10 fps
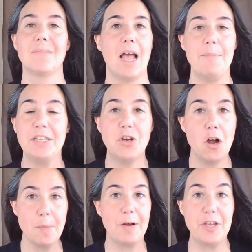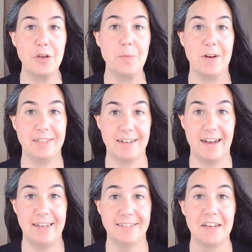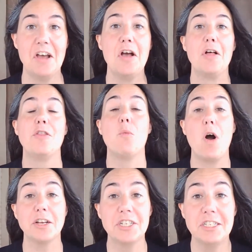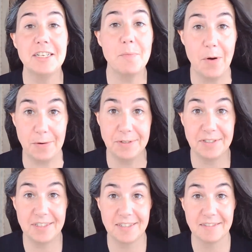I mean, talk about hubris, guys. The Washington Post,